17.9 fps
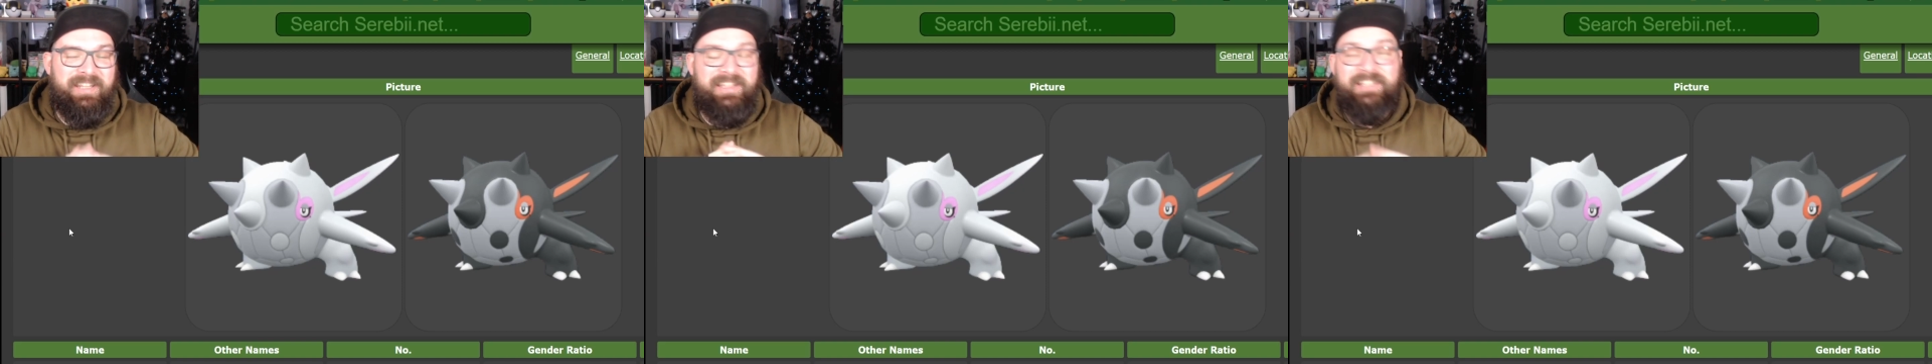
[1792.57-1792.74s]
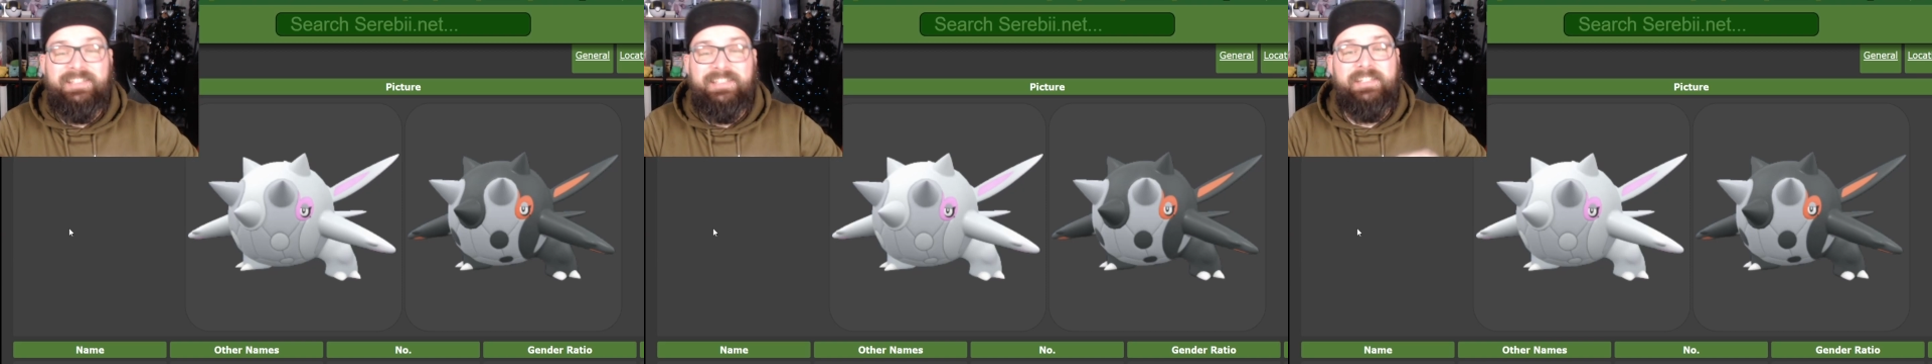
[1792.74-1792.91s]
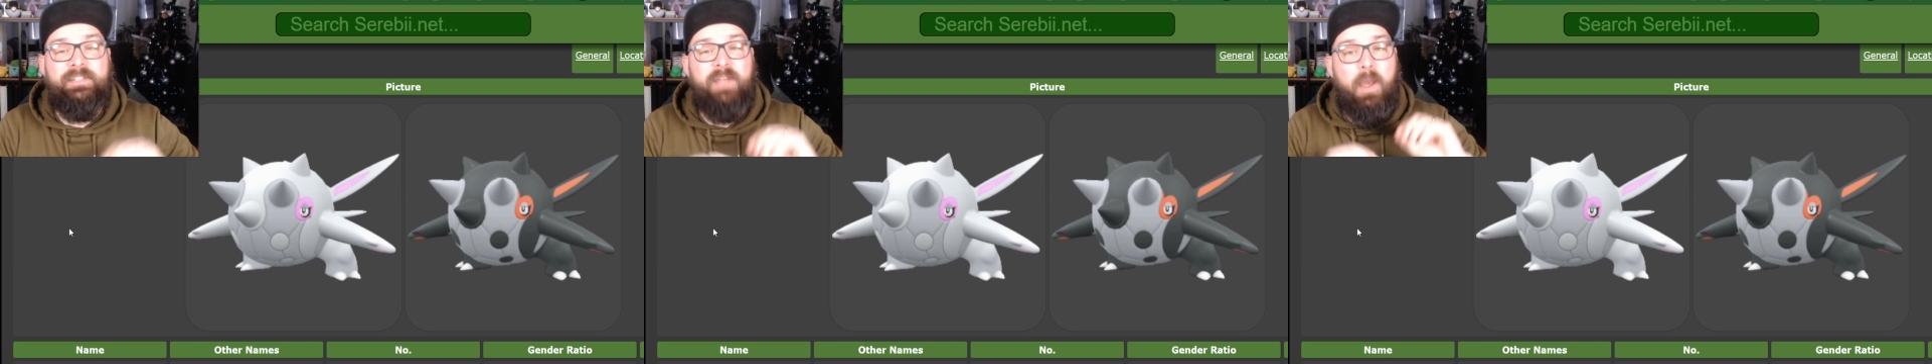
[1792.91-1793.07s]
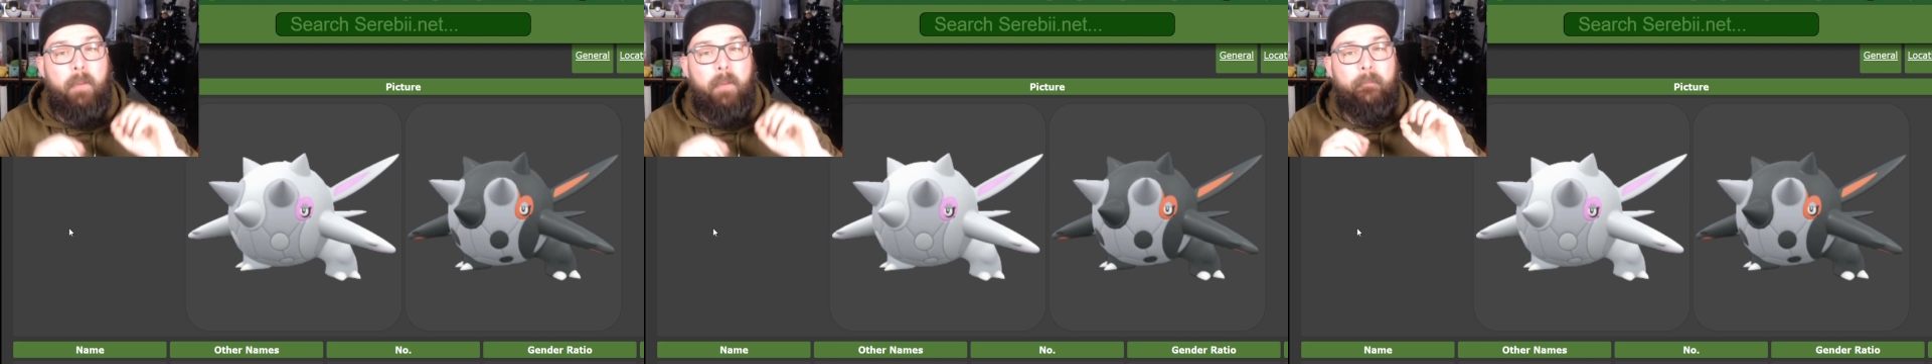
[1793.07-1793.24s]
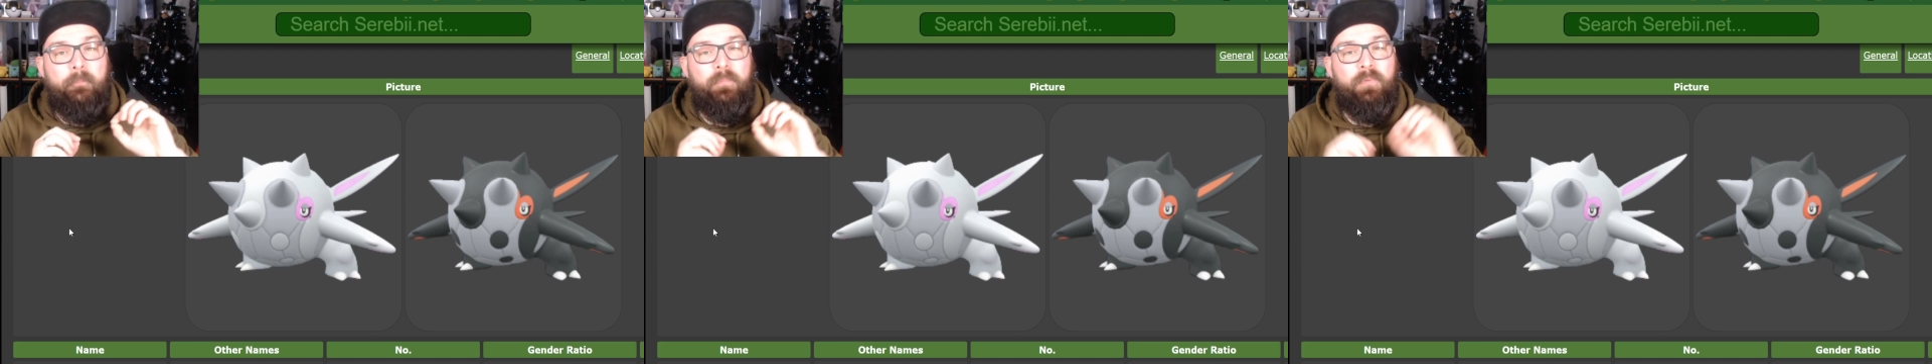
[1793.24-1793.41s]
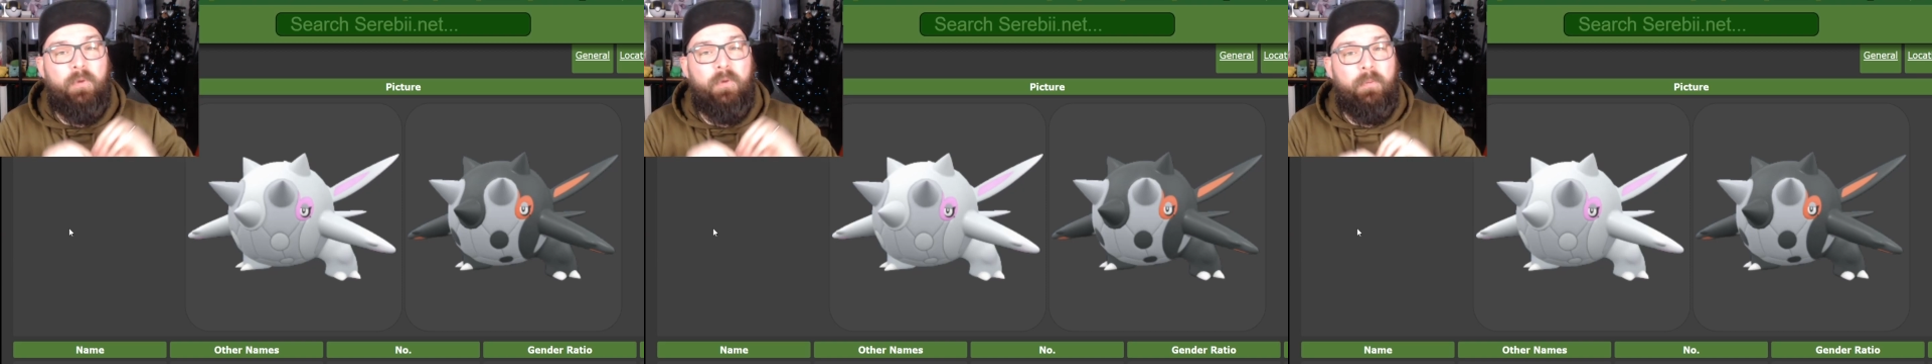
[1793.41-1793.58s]
This is
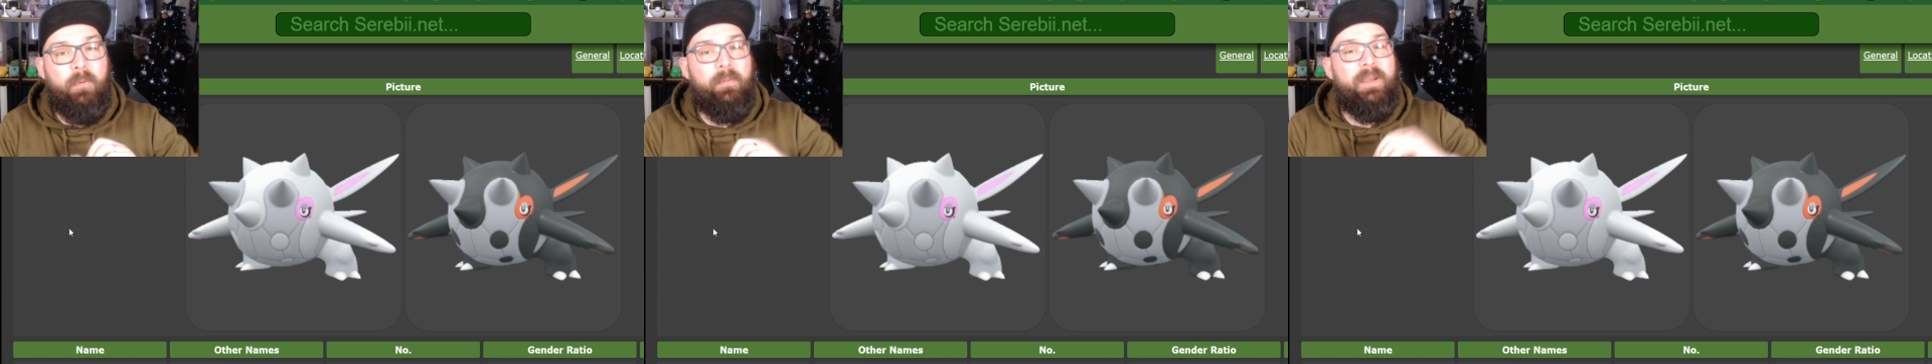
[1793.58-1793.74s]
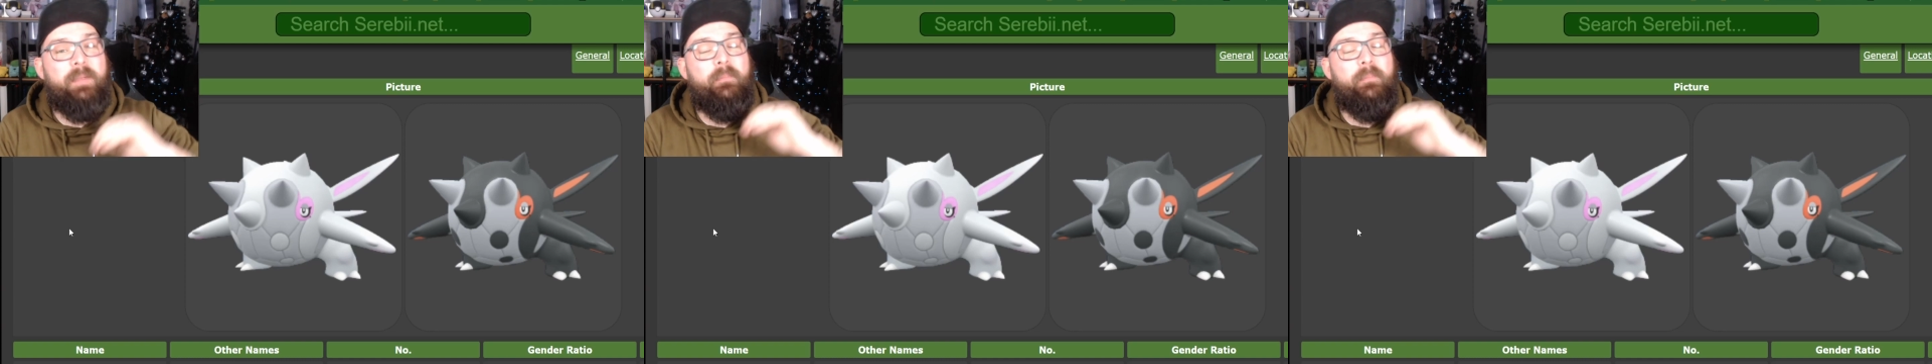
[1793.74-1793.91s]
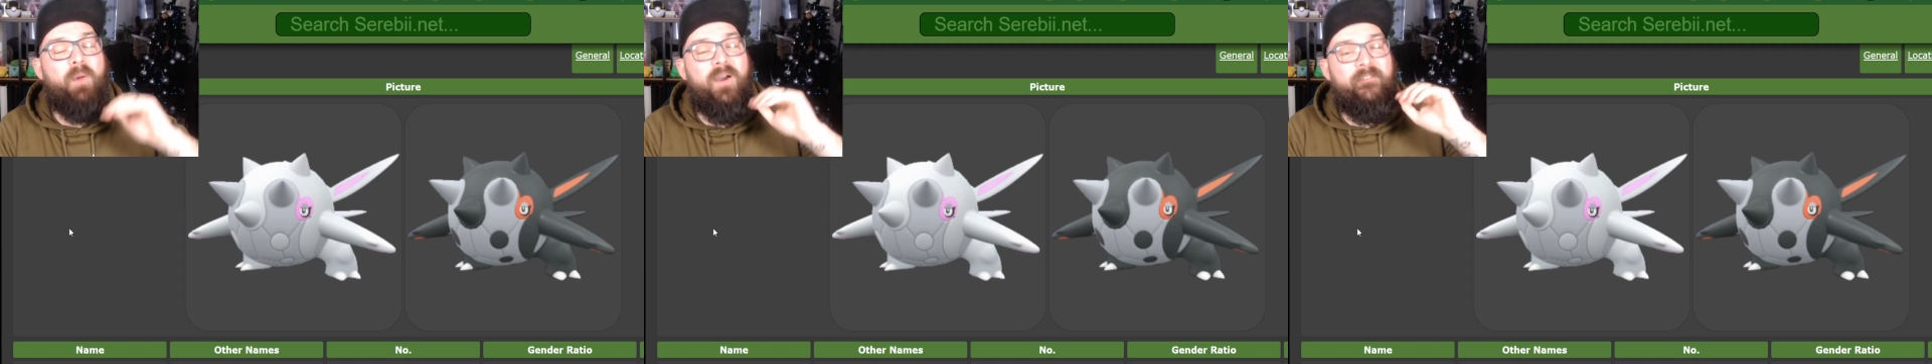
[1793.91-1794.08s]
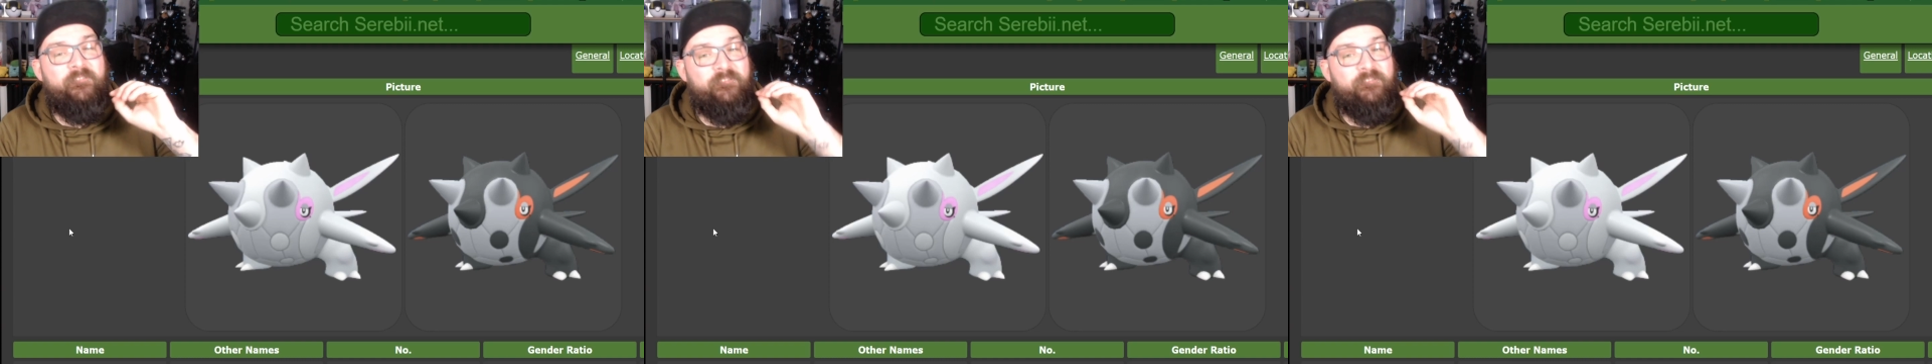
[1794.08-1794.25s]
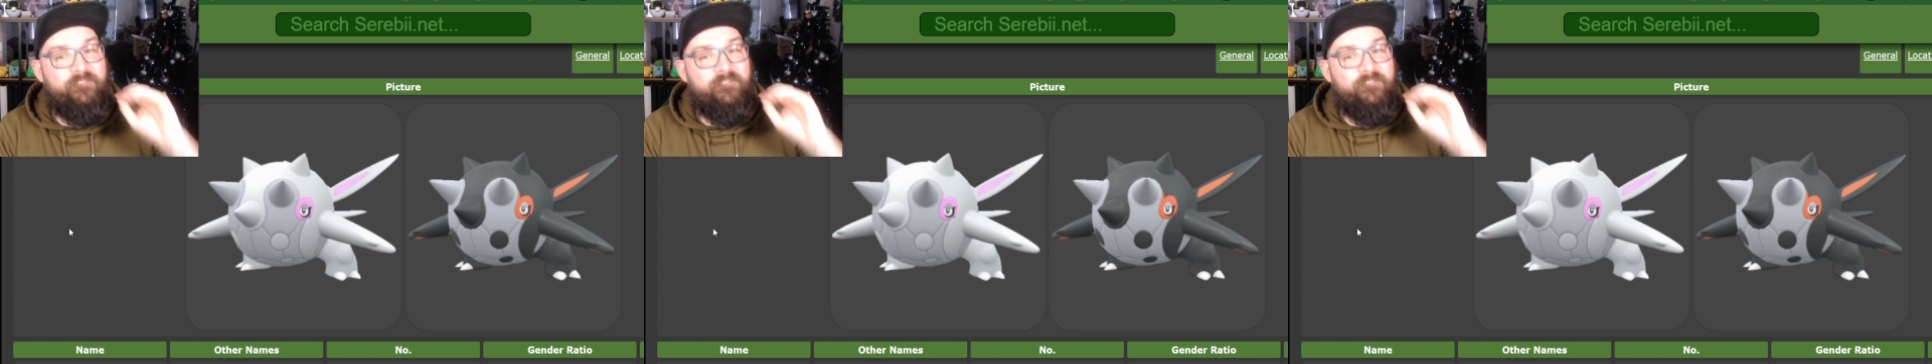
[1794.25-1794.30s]
probably my